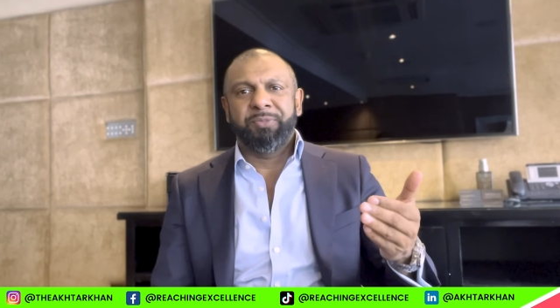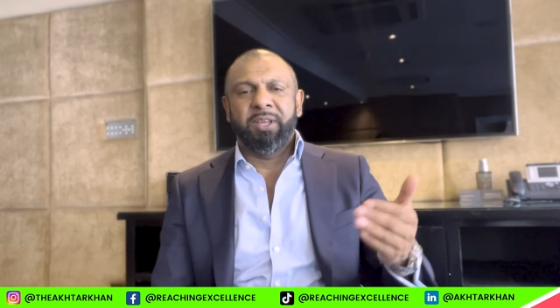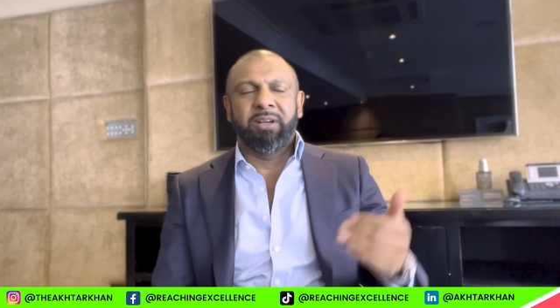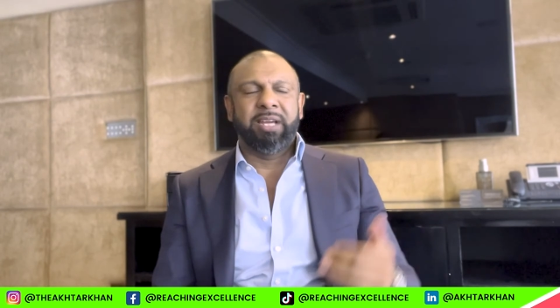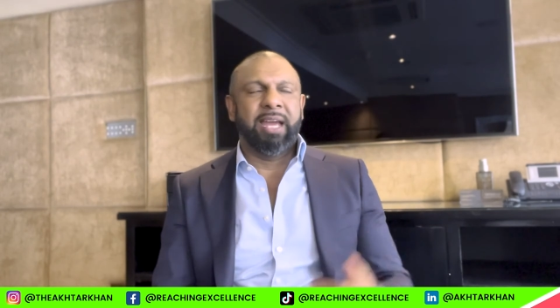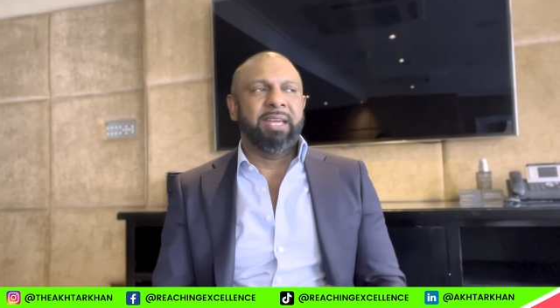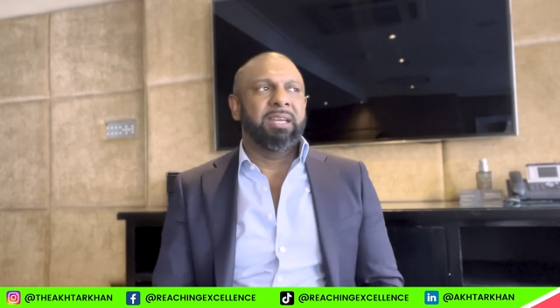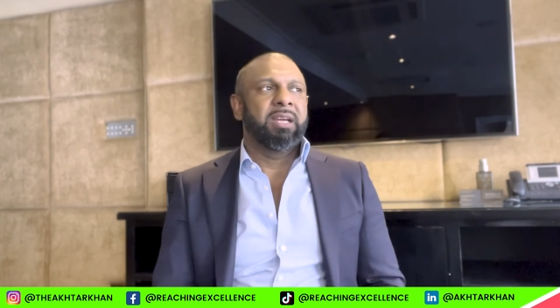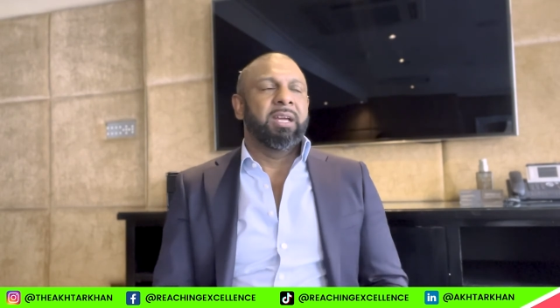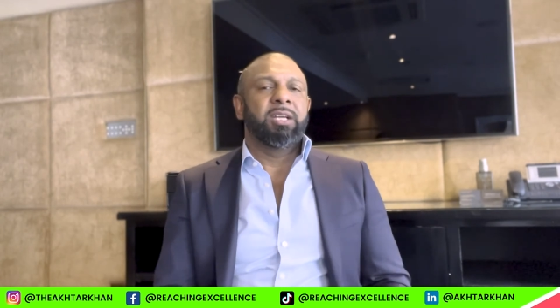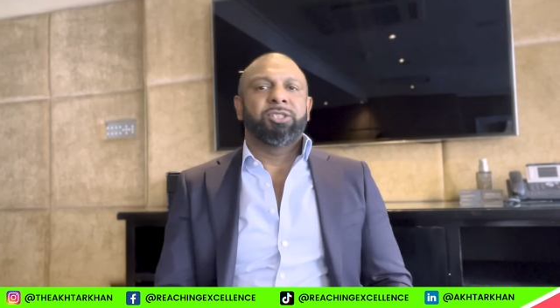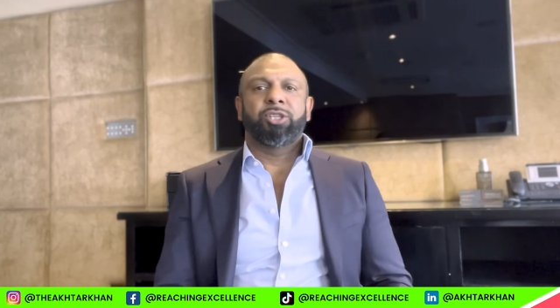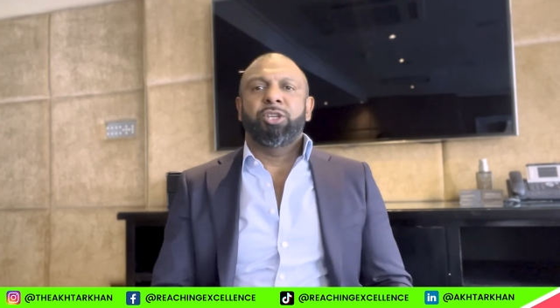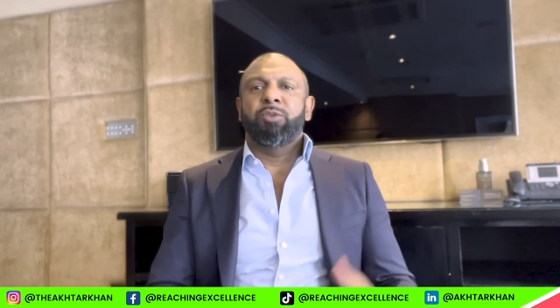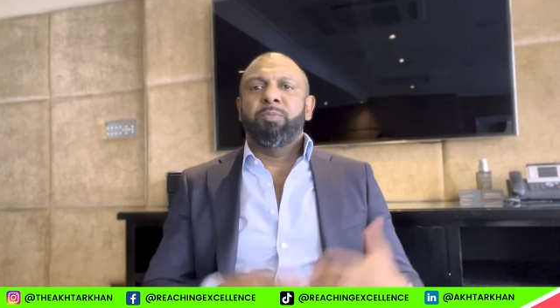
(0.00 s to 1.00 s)
Okay.
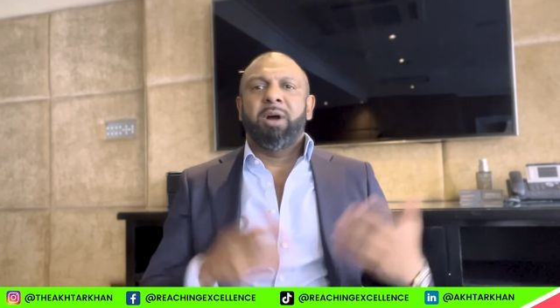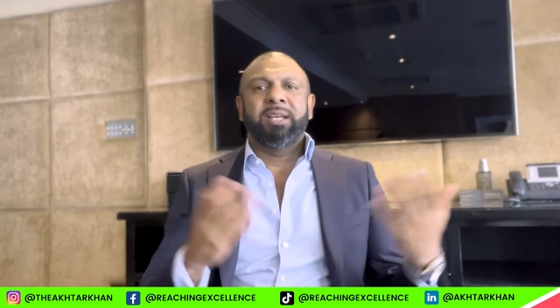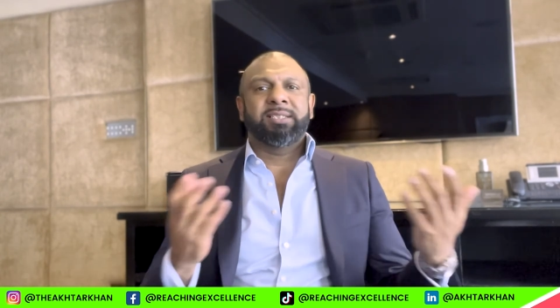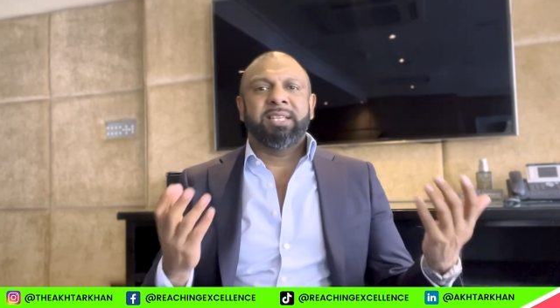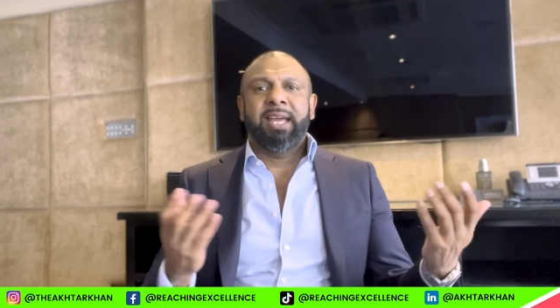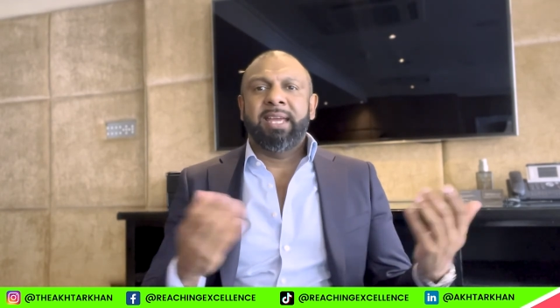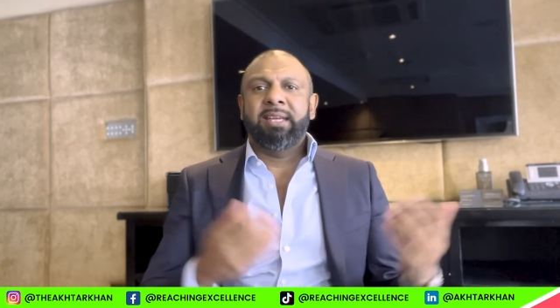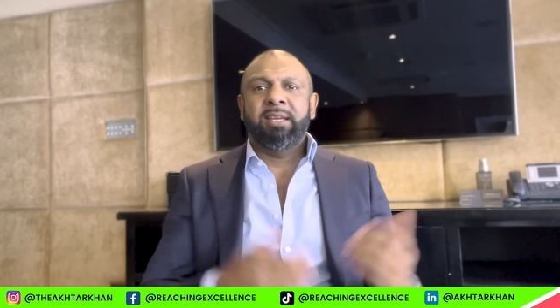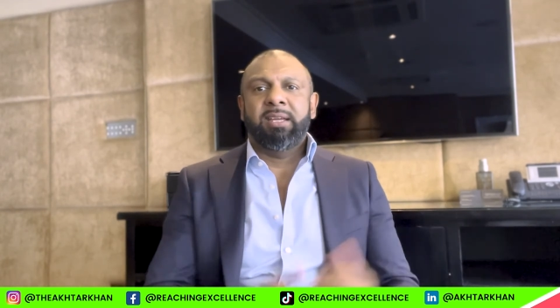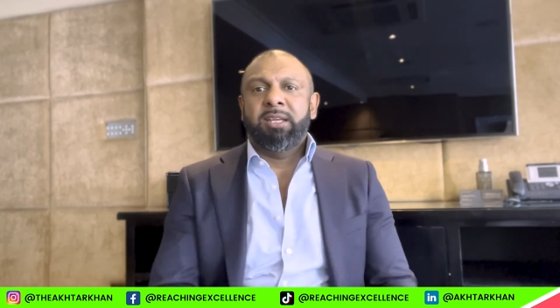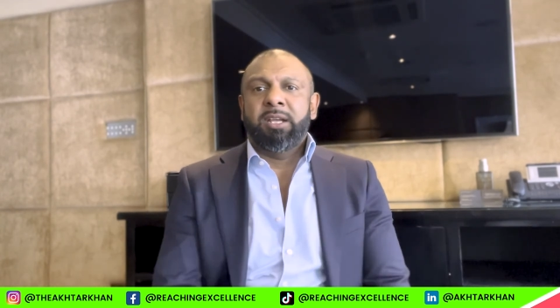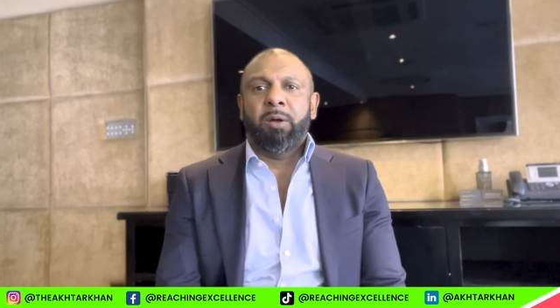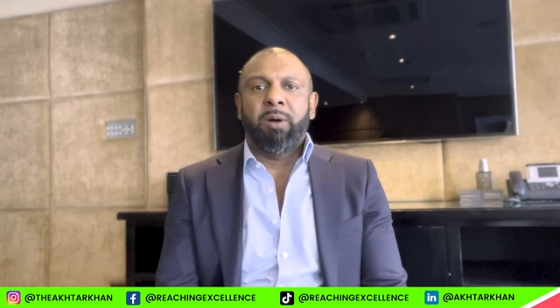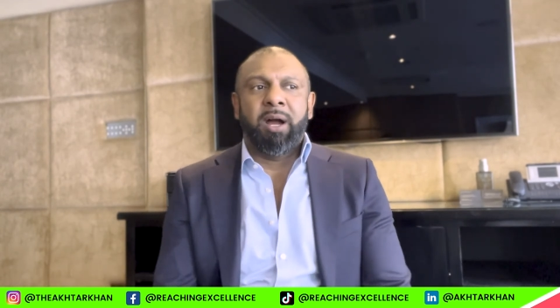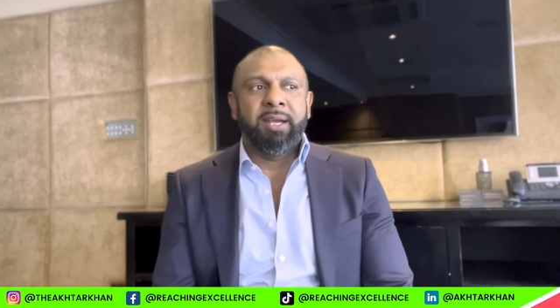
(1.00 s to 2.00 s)
So you might say, you
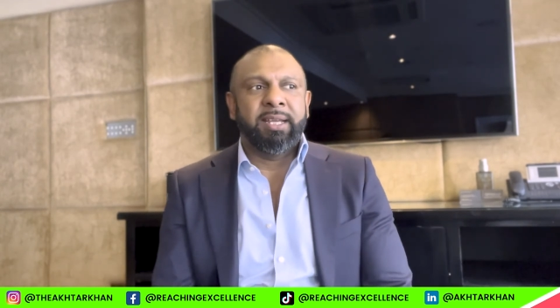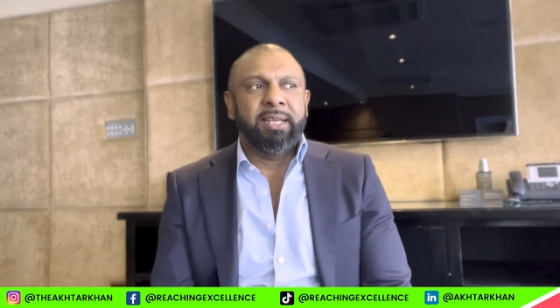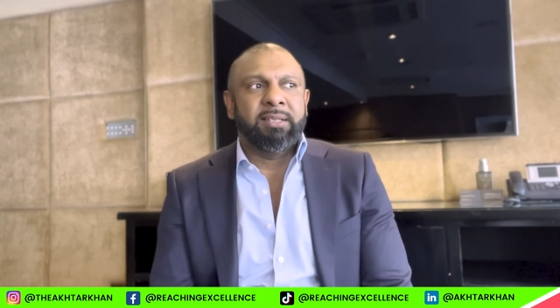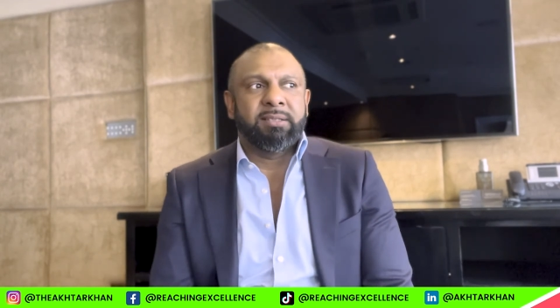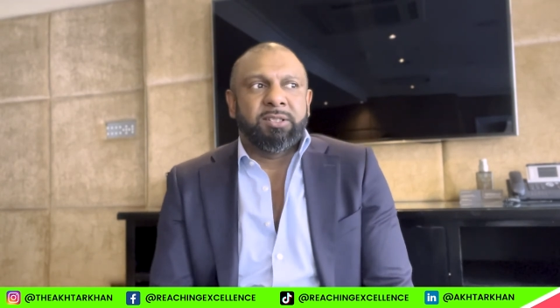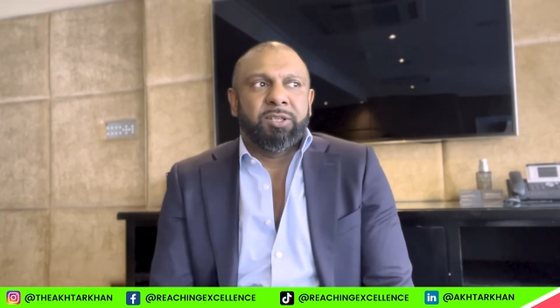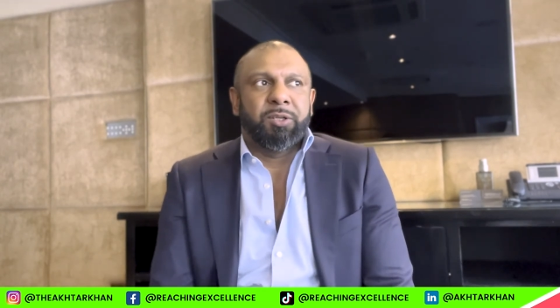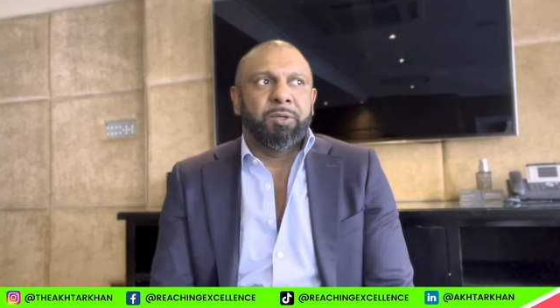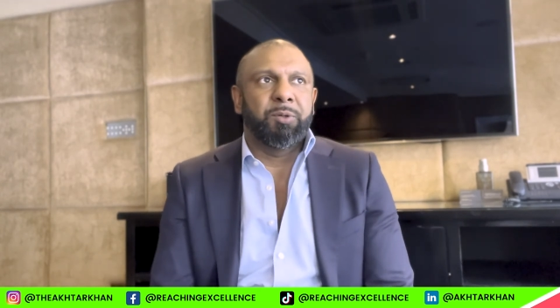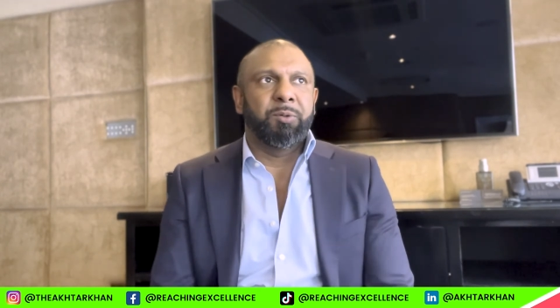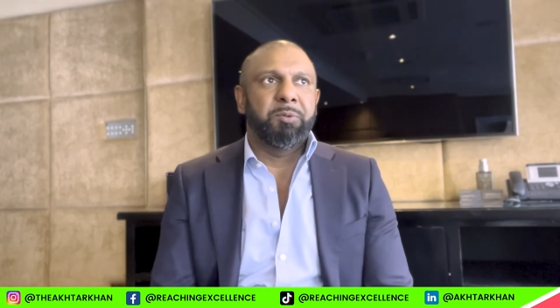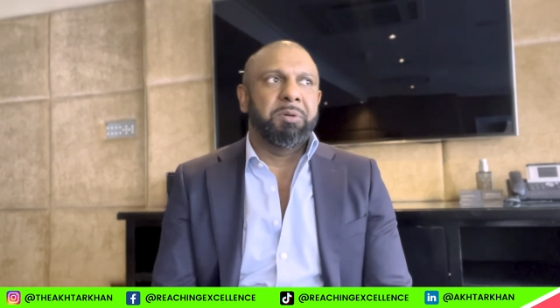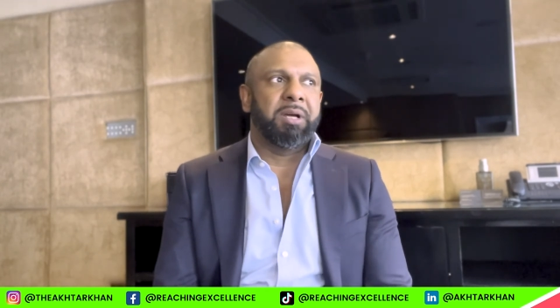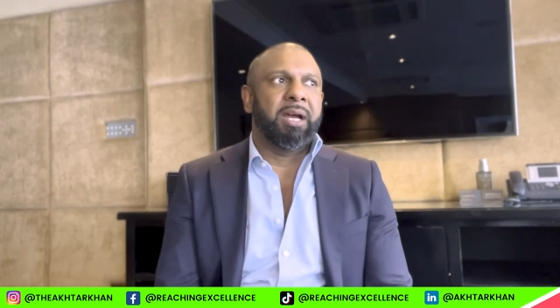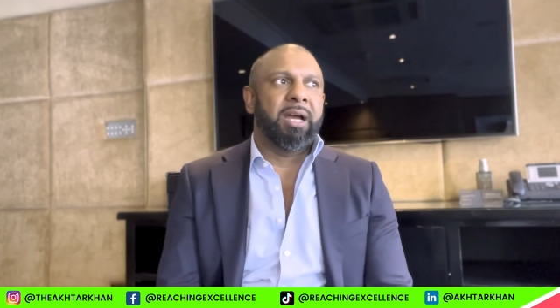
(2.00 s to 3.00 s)
know, I need
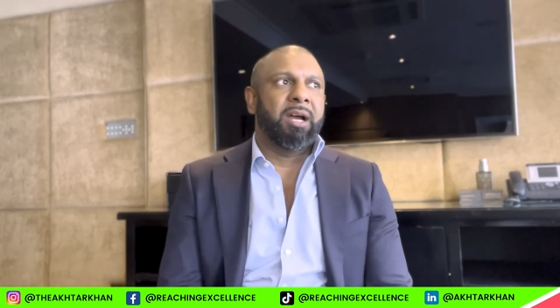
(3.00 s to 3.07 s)
to